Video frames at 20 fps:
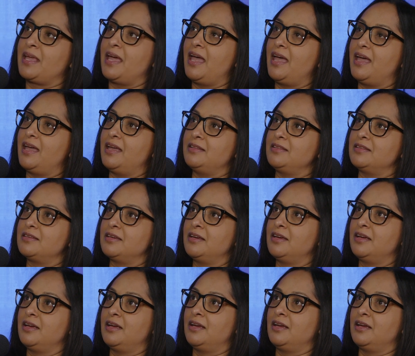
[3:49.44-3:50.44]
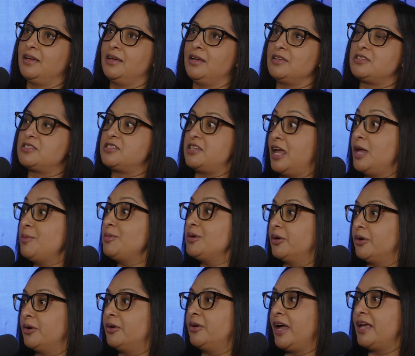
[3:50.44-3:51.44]
And
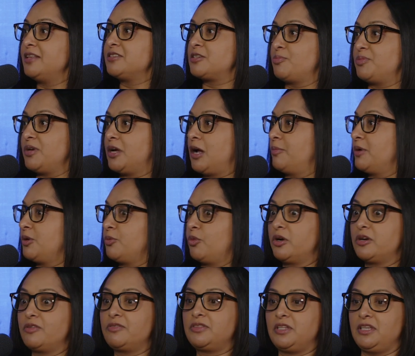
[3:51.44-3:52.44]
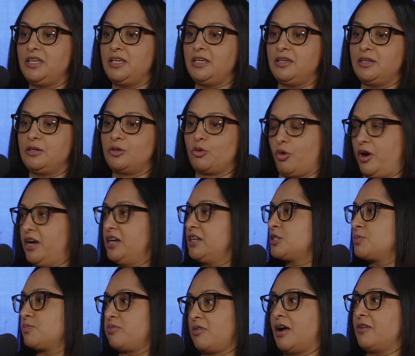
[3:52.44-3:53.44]
Samuel ends up becoming one of the
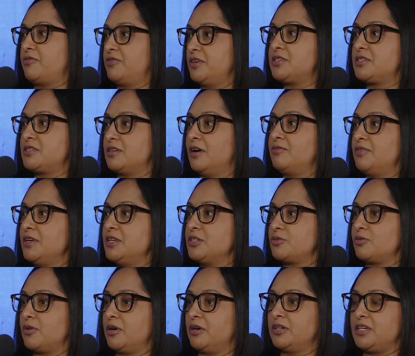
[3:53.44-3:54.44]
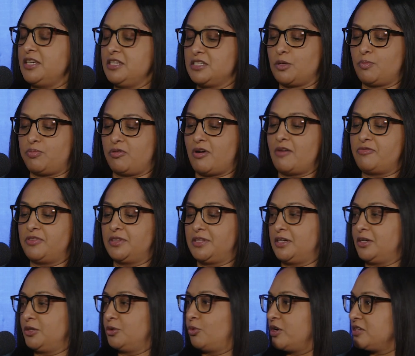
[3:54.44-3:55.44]
greatest prophets of Israel. He's the prophet
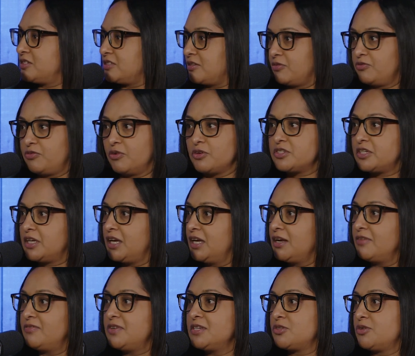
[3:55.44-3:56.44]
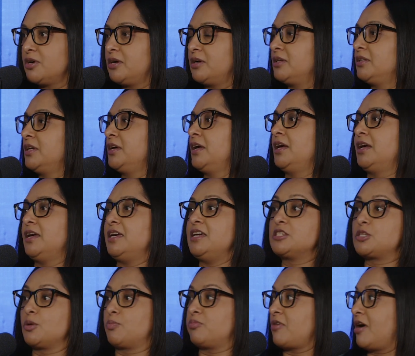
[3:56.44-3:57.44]
that anoints the first king of Israel.
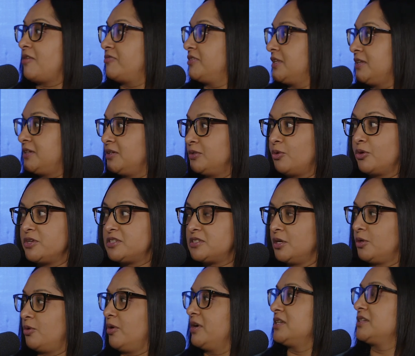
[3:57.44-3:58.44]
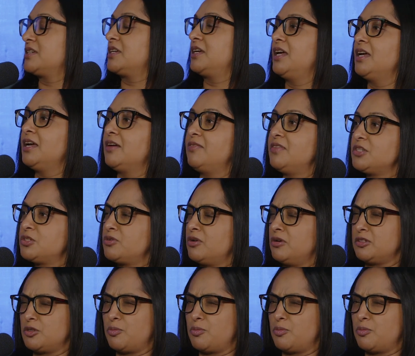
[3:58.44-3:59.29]
He's the prophet that anoints the greatest king of Israel.